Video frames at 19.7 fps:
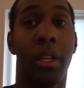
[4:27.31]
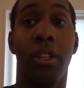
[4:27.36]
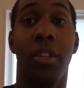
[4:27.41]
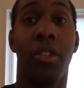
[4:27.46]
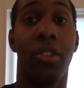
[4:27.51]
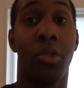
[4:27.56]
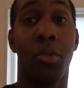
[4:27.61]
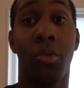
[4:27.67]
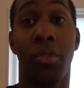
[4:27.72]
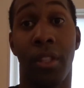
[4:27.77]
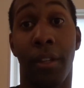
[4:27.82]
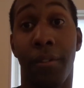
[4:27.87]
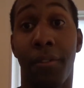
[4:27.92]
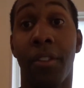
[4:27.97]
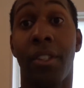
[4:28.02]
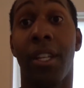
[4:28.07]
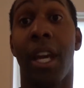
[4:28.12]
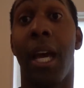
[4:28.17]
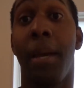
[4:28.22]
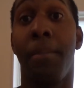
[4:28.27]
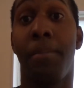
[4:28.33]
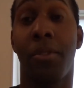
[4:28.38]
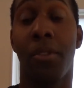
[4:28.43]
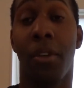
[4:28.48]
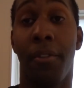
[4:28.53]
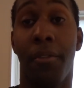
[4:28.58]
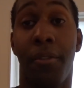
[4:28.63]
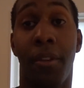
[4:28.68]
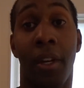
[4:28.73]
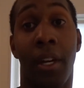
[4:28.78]
choose different types
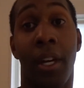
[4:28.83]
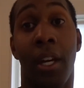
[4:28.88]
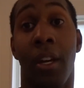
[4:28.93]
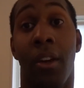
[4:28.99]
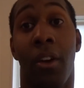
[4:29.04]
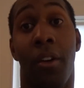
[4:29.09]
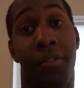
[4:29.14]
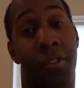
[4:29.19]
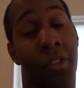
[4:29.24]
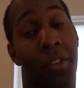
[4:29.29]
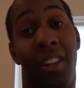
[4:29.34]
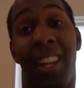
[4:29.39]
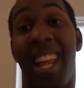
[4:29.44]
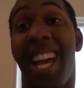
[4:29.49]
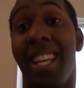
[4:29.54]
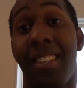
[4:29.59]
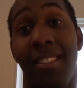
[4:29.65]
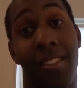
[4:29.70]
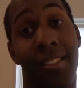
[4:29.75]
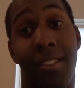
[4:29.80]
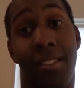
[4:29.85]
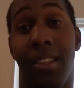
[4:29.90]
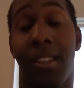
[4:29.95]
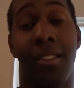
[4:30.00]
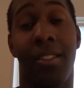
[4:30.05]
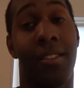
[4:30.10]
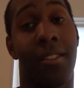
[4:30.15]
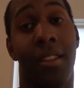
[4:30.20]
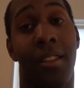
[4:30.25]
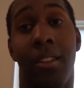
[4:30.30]
of sort of
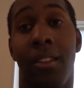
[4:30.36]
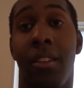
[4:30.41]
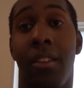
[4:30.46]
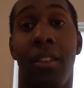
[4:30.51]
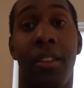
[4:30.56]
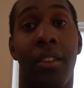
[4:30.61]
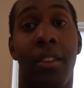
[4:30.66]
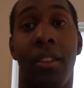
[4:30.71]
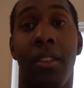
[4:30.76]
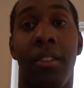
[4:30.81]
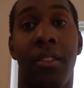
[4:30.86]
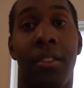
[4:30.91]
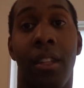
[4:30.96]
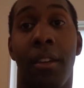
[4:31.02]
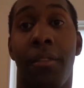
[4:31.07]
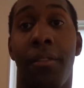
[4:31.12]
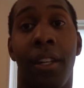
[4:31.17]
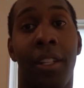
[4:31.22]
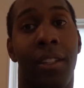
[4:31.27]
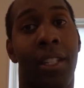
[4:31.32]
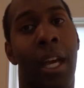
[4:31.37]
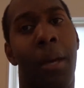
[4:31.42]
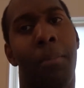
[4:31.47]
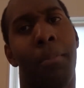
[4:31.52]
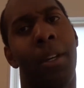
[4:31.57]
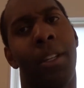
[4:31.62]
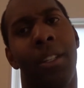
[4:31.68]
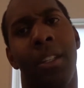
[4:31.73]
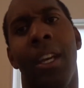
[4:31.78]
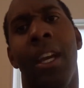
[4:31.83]
licenses and stuff like that.
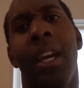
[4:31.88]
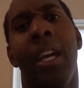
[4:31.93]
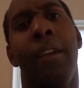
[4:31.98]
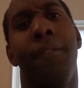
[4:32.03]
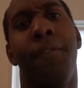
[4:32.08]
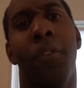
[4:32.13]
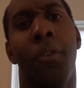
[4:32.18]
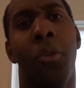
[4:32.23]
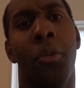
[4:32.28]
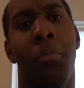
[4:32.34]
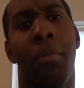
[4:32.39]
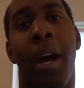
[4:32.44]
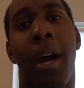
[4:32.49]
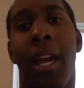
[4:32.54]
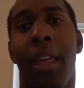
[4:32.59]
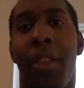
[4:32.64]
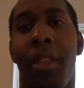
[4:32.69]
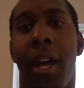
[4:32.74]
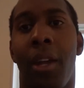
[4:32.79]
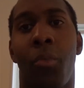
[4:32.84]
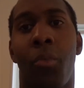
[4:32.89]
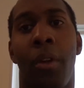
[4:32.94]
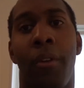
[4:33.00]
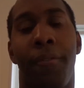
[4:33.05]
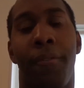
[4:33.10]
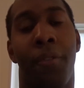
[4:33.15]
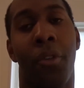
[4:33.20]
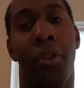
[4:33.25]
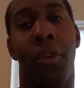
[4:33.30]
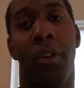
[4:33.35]
But if you buy that one
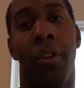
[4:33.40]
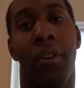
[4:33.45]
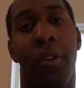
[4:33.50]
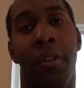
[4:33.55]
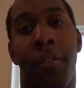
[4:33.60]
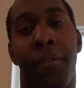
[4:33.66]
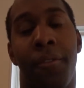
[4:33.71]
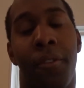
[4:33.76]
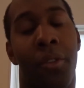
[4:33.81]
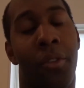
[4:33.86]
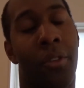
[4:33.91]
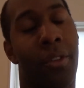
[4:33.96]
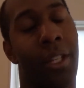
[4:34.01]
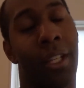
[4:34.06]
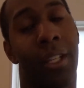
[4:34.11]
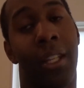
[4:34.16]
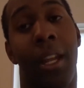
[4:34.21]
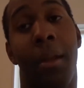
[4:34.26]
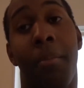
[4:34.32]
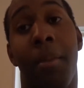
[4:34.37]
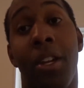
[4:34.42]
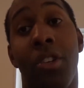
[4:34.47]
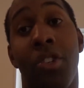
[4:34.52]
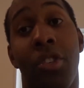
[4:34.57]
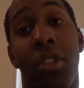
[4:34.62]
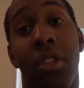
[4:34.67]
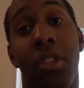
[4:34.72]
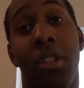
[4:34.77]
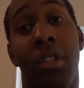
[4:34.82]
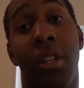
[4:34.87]
for that I
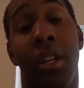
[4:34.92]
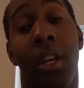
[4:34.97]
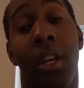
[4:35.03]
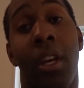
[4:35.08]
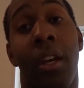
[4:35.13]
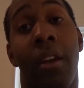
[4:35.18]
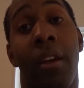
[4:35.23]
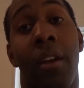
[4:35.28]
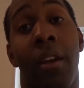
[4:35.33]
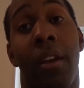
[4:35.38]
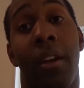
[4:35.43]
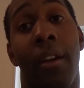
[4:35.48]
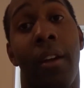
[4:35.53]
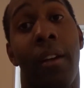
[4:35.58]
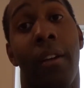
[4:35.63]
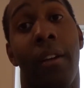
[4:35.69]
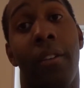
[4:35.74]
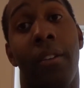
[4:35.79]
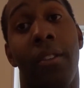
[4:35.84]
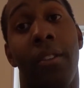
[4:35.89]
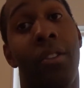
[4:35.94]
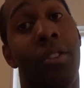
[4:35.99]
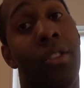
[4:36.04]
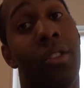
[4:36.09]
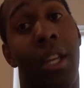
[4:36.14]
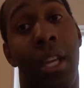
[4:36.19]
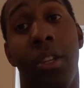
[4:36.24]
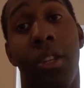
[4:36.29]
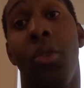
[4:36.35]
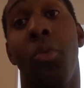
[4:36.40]
mentioned,
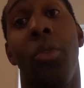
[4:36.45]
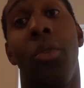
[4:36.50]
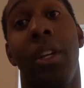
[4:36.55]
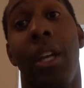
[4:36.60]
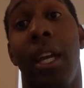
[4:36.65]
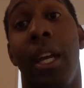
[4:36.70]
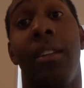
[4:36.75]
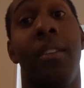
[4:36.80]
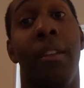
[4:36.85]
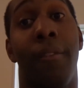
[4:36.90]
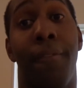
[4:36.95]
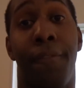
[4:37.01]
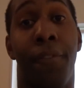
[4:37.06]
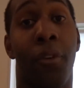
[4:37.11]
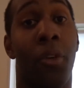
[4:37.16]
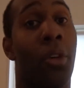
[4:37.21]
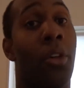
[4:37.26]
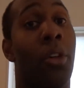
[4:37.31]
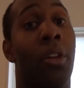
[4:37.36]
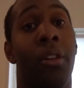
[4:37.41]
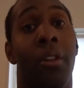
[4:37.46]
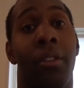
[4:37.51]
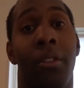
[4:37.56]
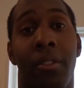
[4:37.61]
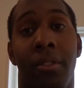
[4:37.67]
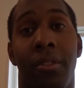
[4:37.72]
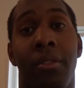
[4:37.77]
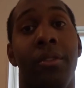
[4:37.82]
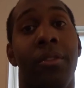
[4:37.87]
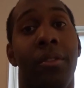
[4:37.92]
then you will get the full
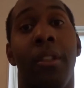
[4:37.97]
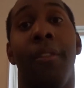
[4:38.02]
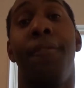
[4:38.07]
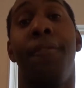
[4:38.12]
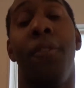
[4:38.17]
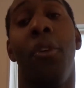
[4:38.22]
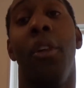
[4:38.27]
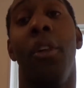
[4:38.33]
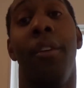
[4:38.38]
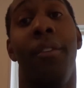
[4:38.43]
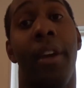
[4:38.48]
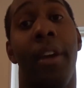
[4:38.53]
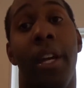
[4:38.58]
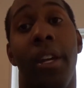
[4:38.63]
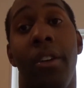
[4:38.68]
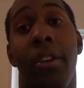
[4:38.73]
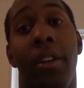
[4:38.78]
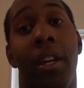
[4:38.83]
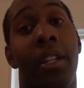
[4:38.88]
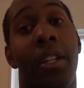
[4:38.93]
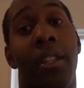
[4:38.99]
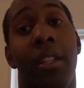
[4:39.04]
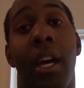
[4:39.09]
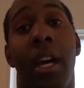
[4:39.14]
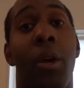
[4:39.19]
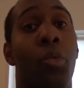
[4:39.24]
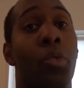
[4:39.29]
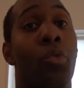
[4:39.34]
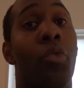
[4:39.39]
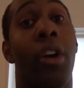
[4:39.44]
Evayer, and I
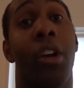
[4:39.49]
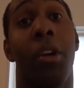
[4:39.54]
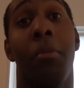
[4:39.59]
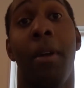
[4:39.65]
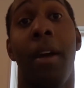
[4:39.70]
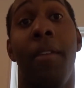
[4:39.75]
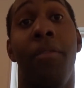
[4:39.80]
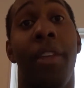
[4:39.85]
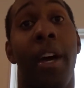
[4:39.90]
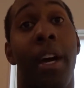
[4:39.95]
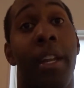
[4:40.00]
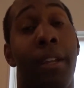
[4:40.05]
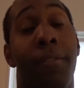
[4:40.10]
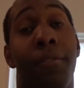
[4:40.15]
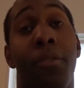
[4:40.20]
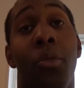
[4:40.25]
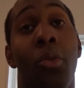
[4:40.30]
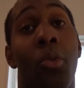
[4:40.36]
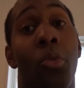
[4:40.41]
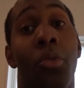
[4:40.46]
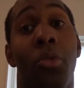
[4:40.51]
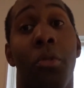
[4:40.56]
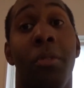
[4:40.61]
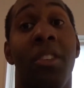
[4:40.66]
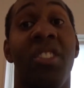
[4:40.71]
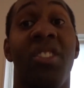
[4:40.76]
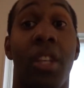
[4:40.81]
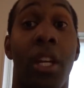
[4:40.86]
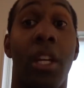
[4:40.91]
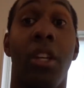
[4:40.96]
would recommend that if you're going to be
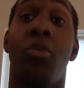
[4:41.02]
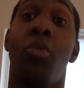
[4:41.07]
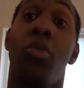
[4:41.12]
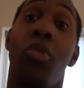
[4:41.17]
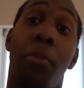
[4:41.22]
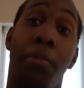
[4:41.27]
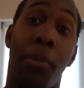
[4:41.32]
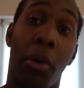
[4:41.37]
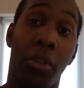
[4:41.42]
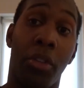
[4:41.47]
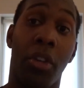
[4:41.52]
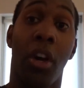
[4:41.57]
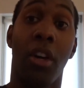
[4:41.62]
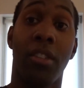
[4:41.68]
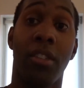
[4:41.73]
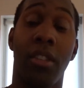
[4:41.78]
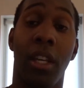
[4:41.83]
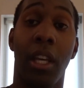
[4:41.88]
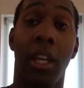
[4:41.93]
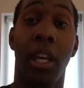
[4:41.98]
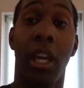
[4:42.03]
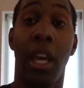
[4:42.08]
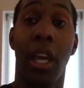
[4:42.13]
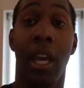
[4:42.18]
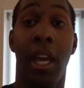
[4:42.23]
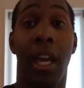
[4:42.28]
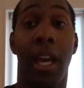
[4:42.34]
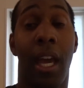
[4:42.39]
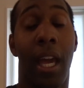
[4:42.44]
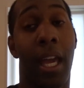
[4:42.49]
serious with your podcasting.
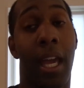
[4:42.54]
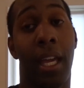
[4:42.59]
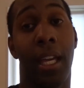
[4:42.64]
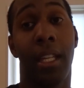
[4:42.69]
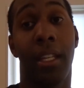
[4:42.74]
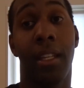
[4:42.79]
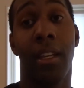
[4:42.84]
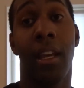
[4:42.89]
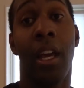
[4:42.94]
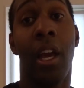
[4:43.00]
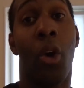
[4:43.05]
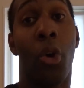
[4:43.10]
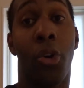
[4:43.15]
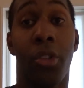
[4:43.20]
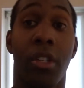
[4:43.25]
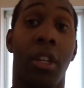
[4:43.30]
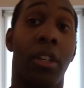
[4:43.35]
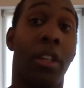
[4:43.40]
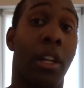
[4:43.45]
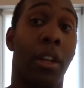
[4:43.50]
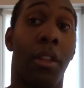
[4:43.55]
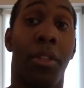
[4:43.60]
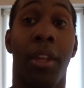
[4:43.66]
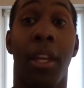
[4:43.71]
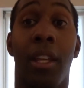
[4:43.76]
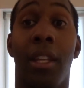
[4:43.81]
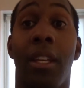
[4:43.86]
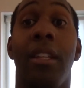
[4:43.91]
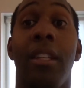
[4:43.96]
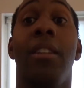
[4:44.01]
And also another thing
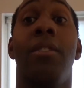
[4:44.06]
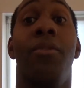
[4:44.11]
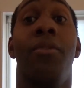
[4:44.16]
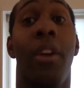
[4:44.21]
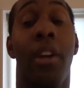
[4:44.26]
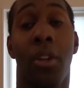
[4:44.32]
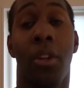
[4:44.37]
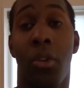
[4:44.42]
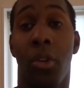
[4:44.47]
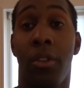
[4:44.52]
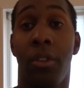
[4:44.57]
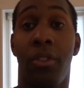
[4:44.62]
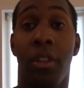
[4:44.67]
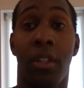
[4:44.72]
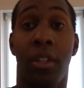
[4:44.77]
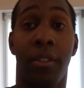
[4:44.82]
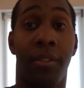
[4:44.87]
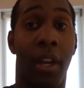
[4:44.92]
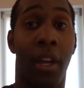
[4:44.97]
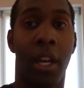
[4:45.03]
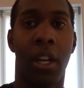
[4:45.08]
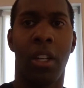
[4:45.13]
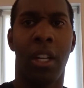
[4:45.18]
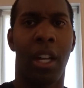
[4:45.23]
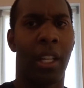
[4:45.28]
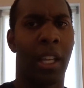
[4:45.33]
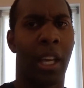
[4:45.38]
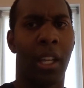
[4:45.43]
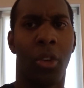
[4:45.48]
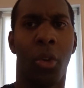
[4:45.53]
that is very good with Evayer
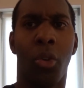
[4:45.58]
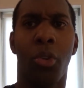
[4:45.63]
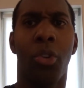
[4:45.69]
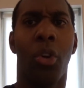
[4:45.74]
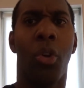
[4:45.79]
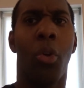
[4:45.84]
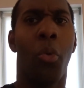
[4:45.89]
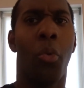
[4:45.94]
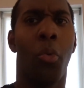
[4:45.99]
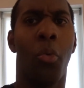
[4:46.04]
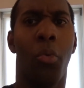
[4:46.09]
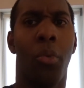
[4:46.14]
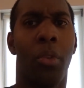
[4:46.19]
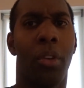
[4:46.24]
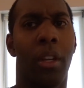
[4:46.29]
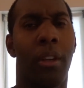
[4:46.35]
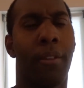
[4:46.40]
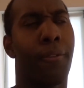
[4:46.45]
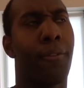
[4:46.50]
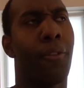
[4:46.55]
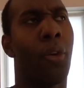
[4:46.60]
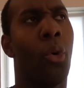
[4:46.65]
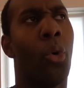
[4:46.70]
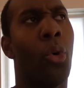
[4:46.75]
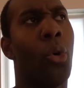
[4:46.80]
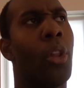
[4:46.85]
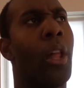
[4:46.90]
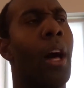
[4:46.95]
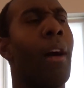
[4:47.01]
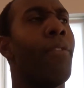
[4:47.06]
that I don't know if
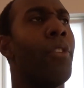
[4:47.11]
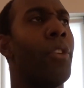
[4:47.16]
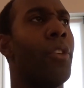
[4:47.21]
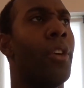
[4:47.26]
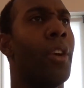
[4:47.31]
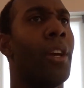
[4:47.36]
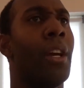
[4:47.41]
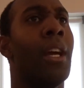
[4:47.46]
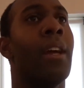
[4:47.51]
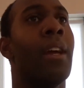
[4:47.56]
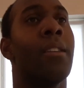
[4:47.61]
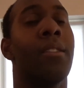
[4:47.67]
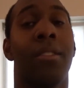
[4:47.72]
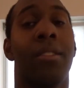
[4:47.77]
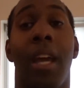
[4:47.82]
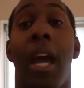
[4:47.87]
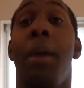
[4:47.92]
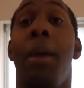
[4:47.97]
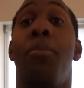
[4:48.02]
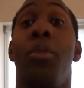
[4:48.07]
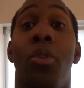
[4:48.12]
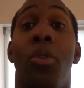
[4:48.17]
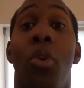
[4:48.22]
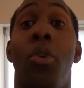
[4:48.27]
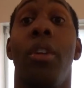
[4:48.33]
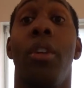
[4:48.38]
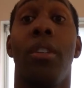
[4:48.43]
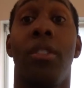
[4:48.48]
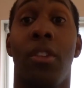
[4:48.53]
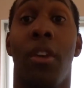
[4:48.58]
all other Skype
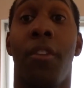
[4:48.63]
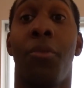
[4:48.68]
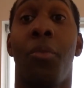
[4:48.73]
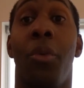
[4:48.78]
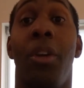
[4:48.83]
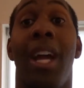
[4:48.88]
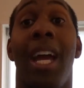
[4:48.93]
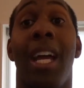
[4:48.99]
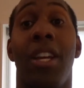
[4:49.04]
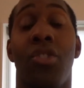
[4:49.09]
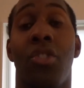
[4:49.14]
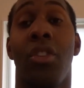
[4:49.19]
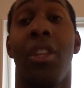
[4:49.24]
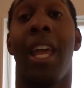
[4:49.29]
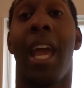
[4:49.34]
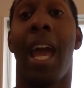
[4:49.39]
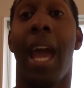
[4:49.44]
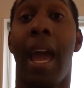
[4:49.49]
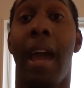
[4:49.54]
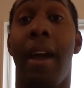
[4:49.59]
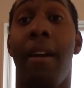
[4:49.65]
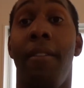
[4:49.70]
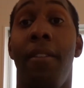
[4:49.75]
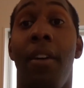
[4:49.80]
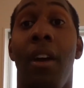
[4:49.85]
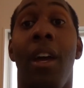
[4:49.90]
recording software actually have